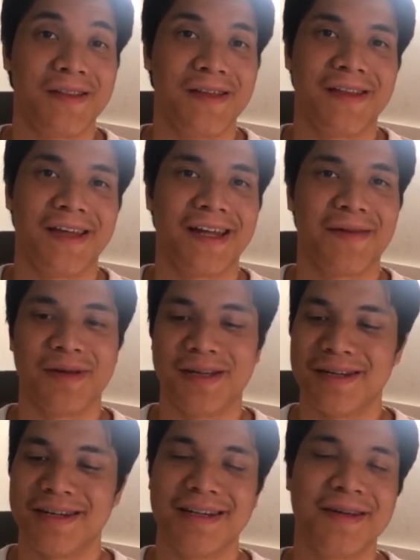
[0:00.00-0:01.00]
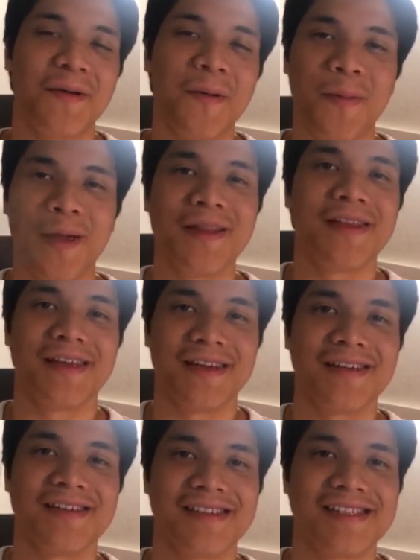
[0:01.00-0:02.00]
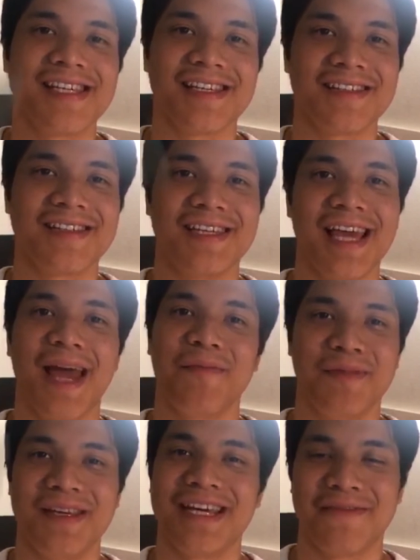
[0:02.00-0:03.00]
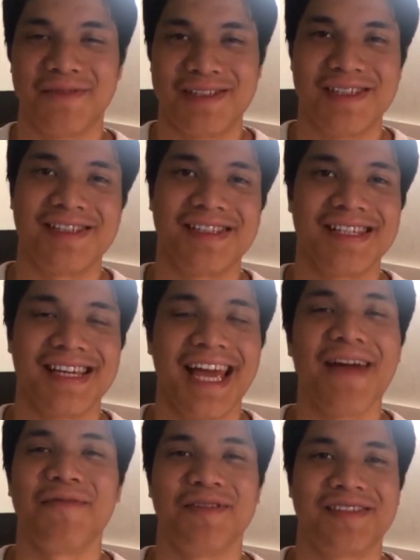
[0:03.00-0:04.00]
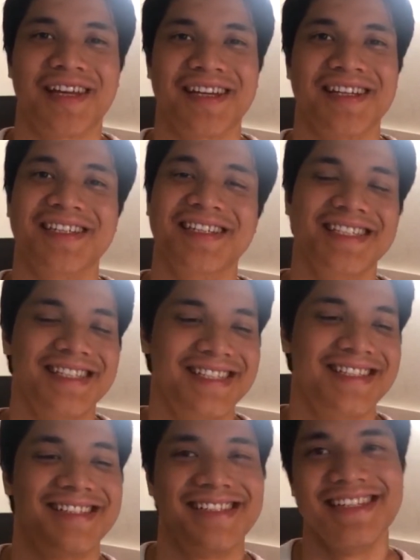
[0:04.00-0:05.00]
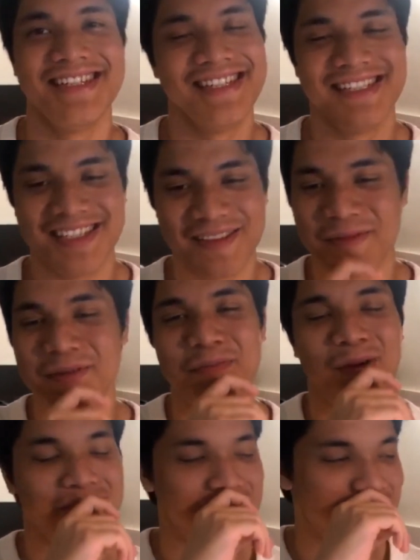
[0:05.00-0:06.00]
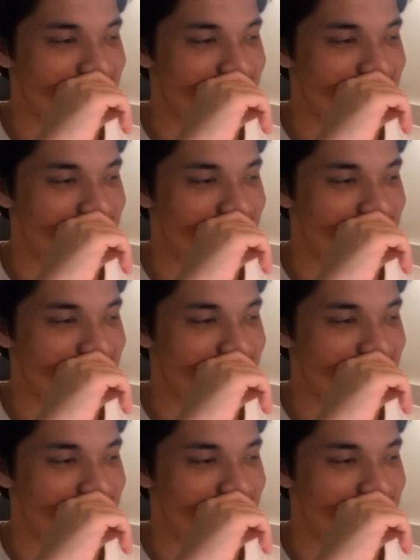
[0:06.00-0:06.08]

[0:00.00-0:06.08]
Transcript: that. I mean, painting 60 empty canvases every second. It'd be impossible.